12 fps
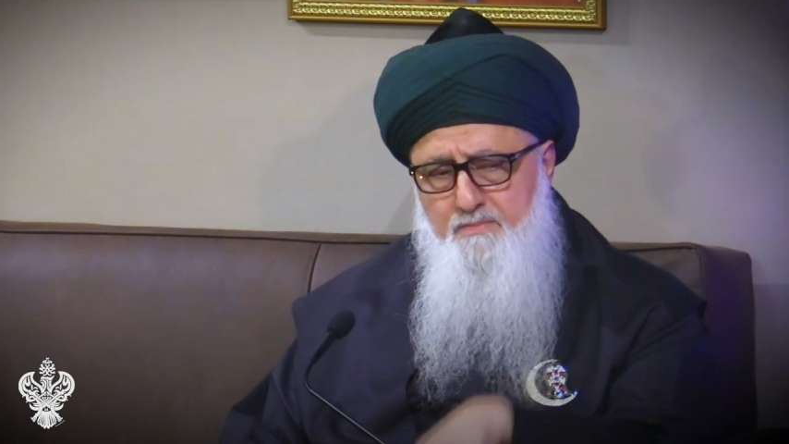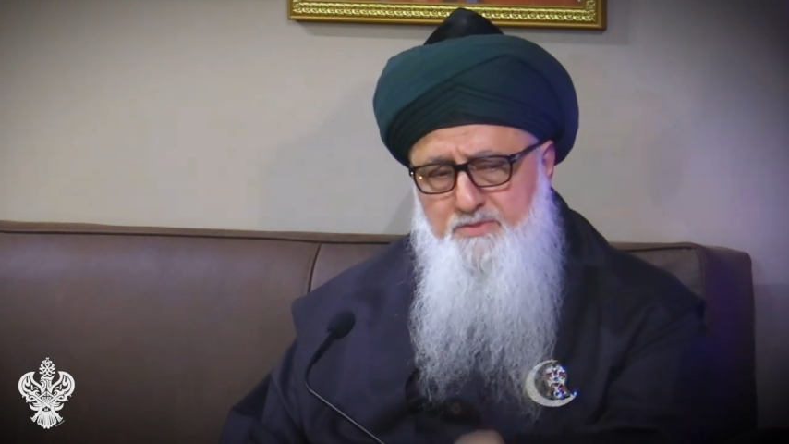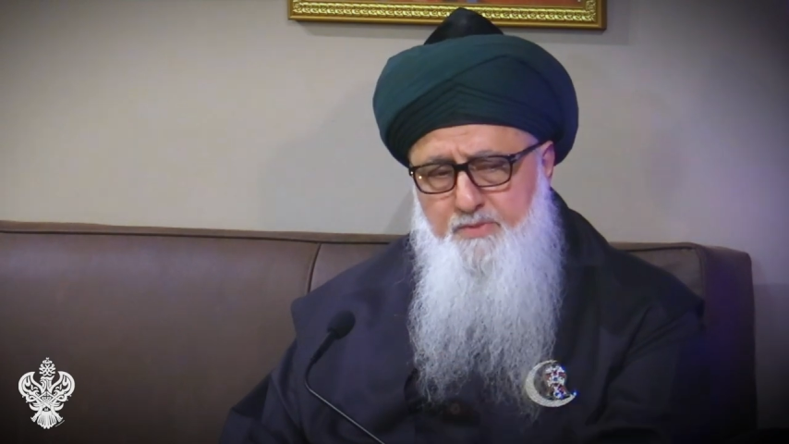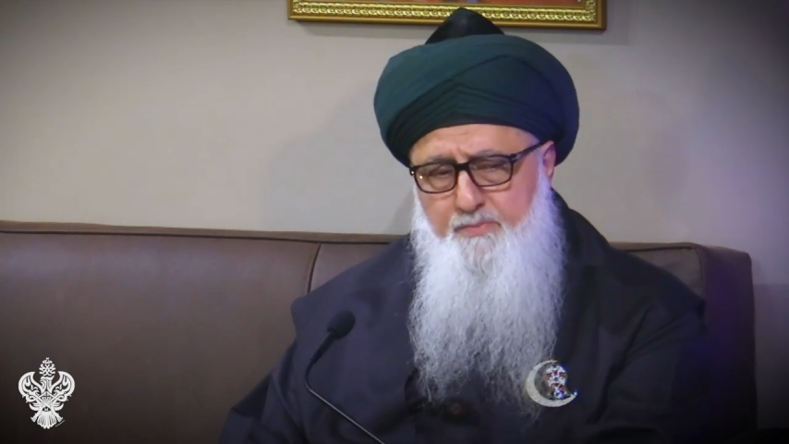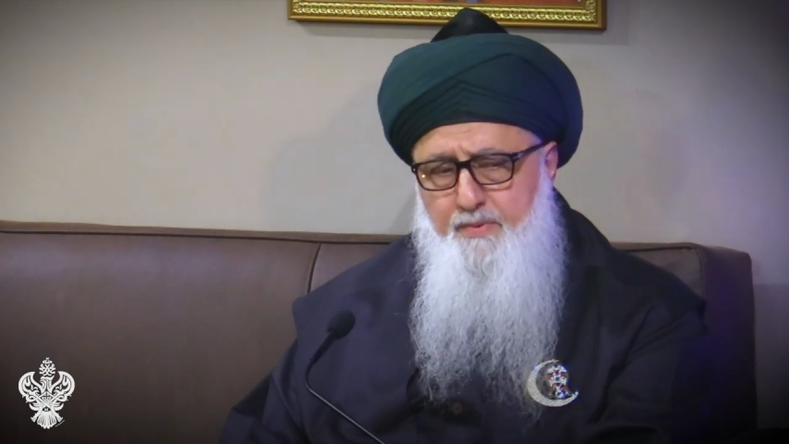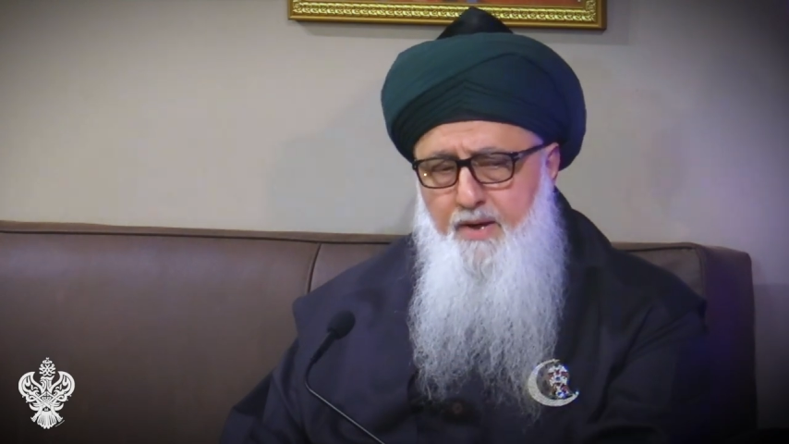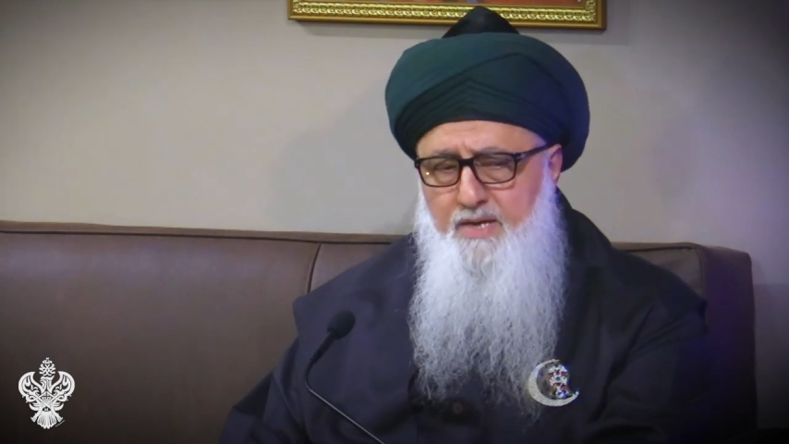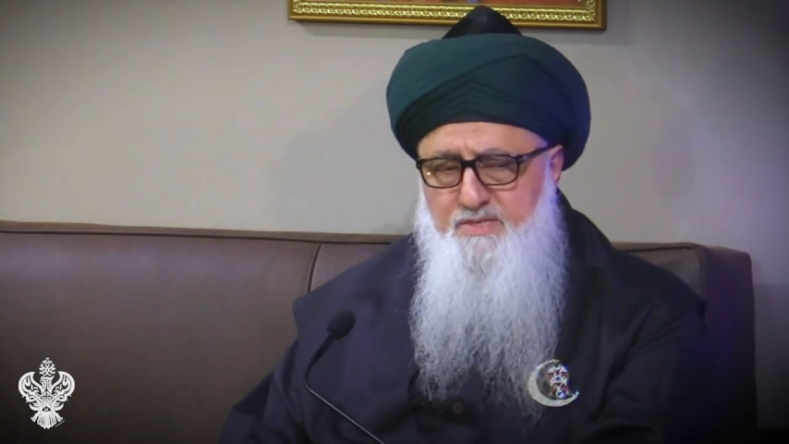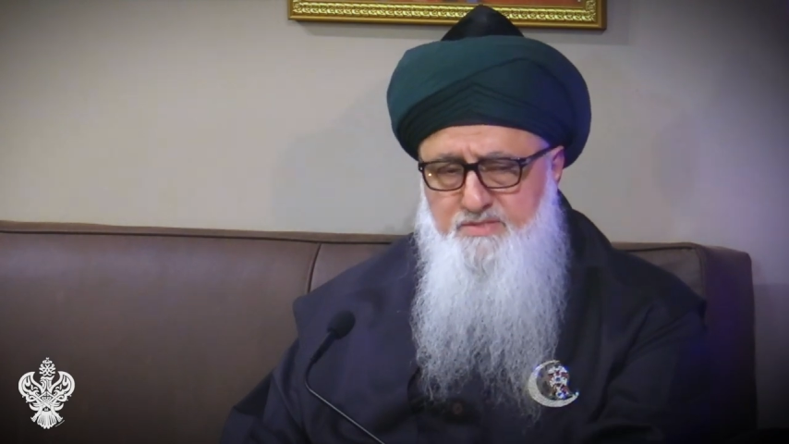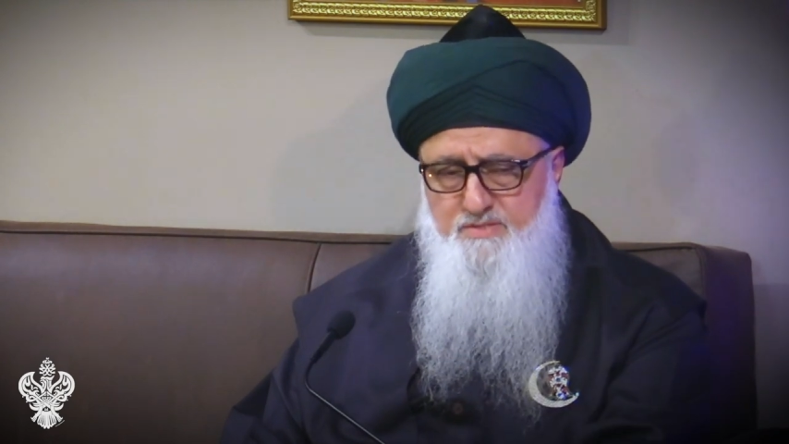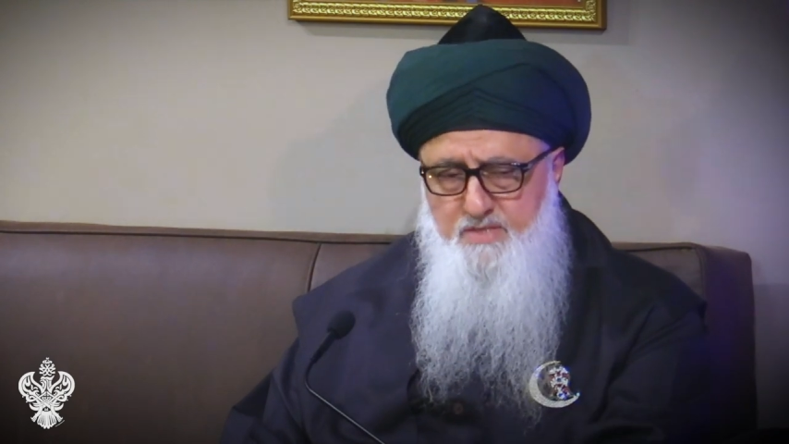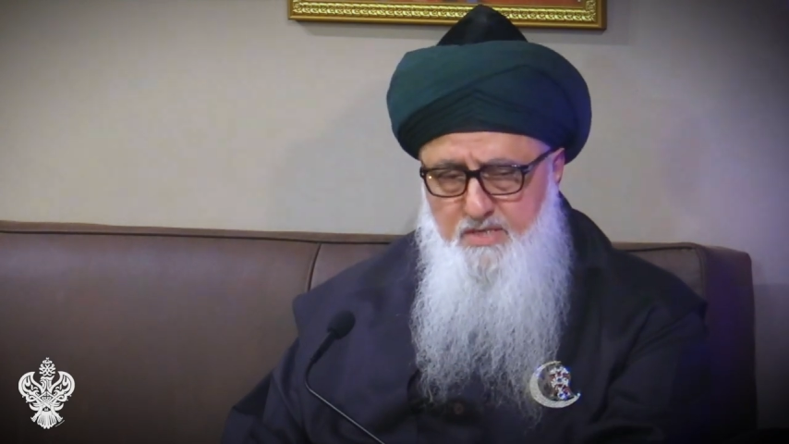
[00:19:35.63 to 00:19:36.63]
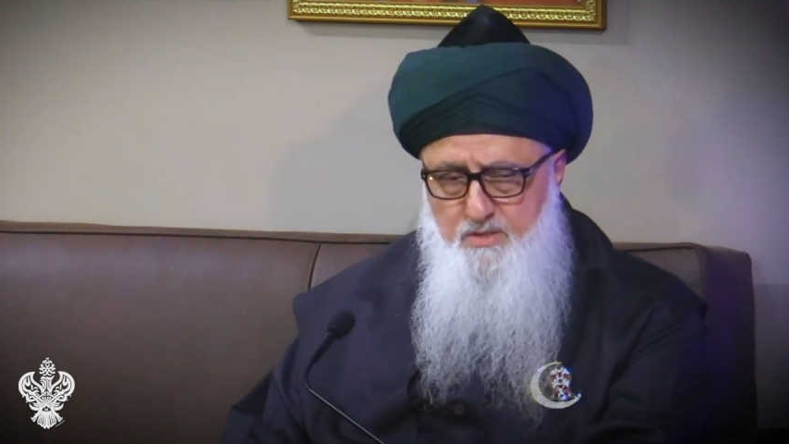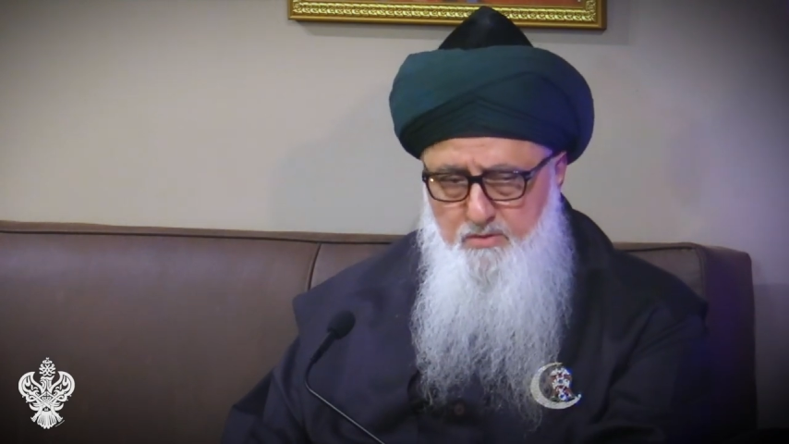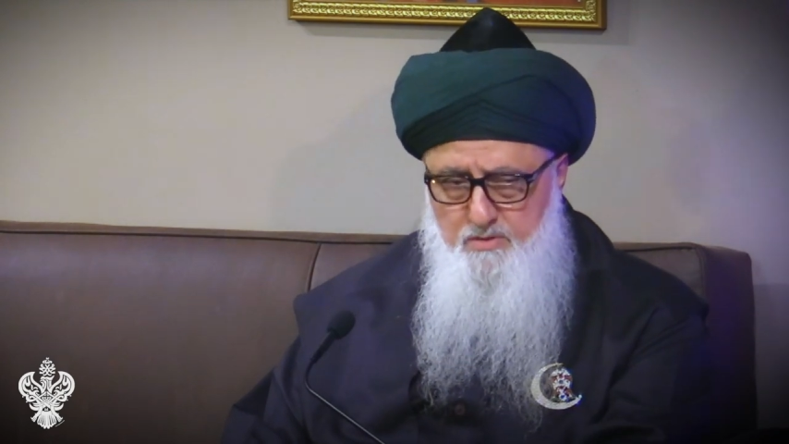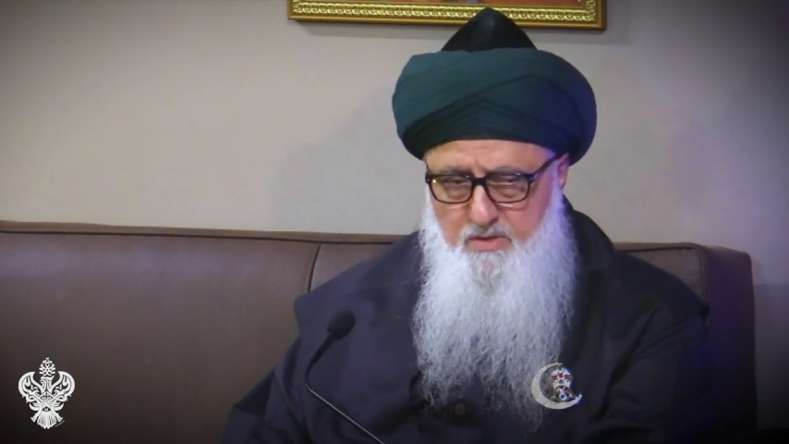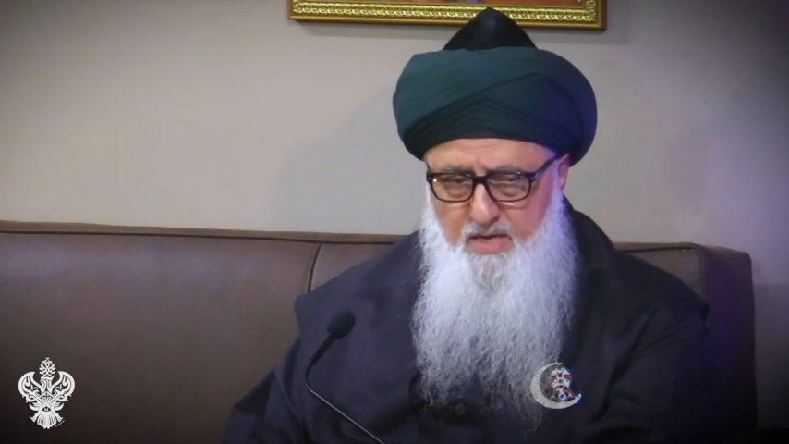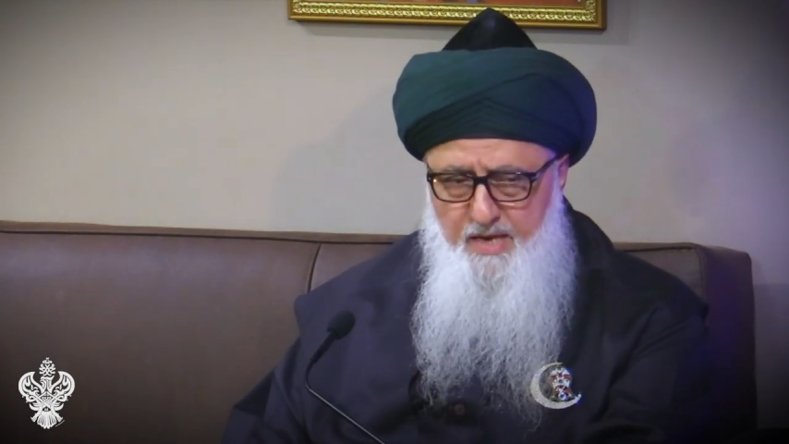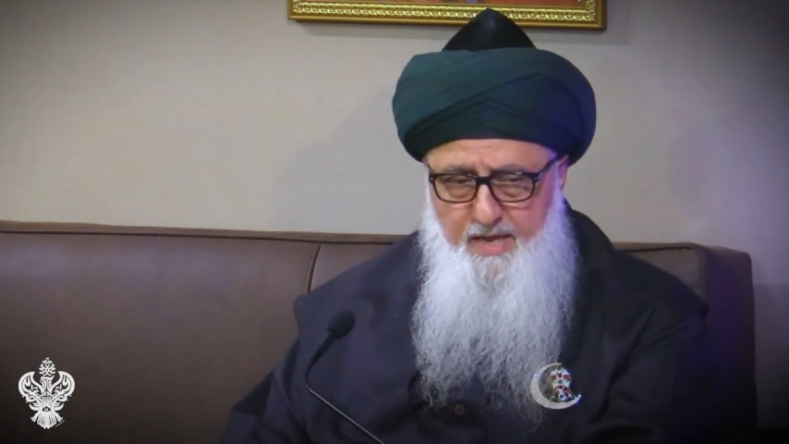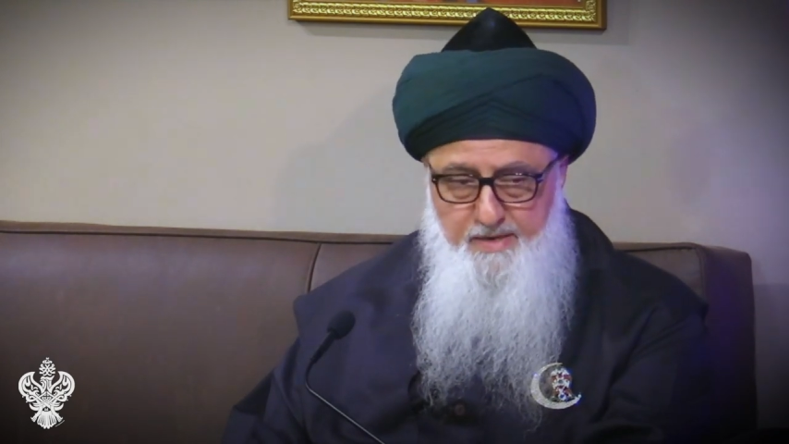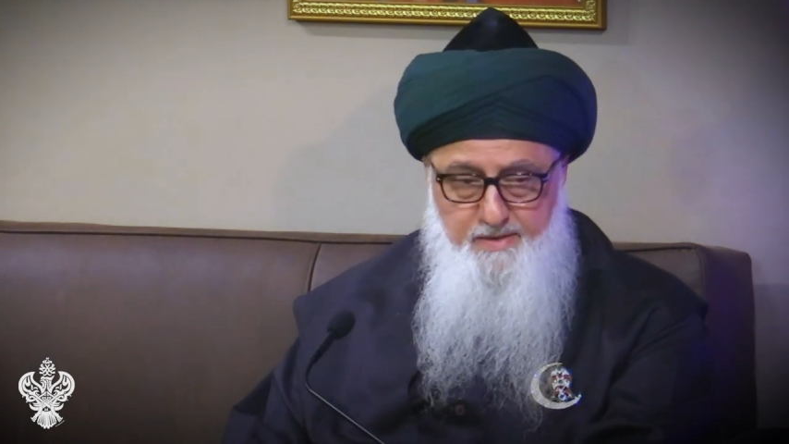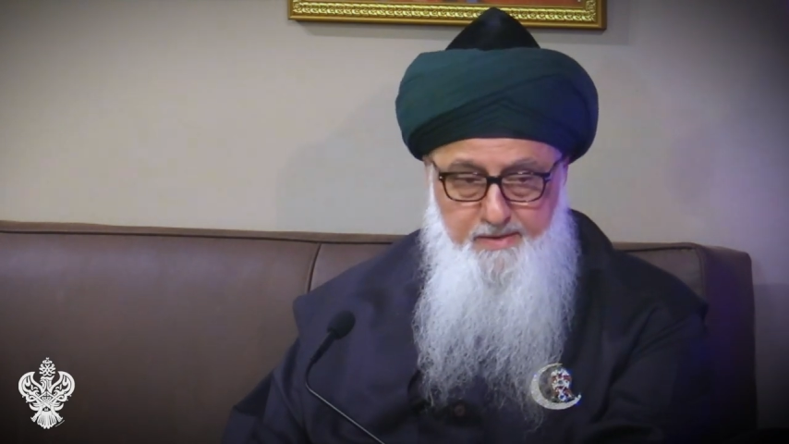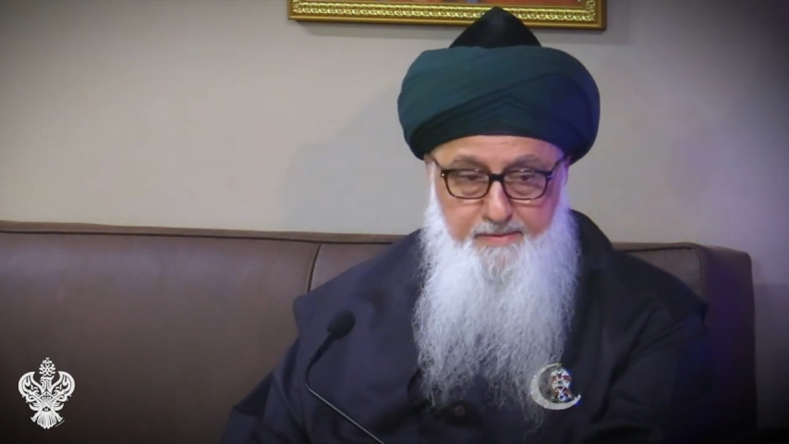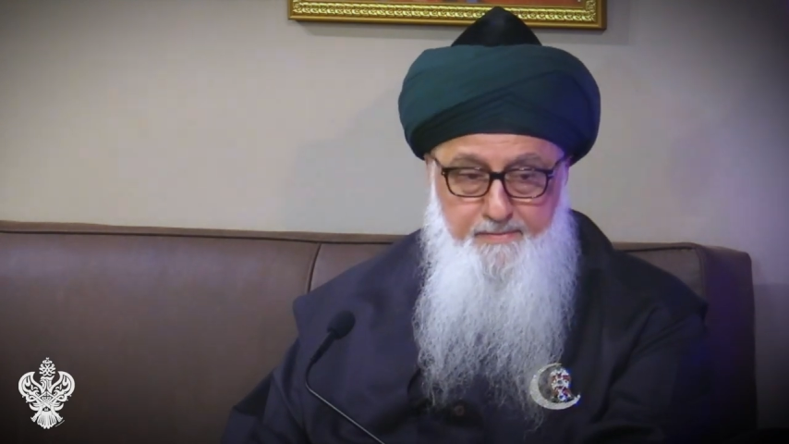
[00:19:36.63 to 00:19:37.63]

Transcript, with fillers: surprised they don't get it.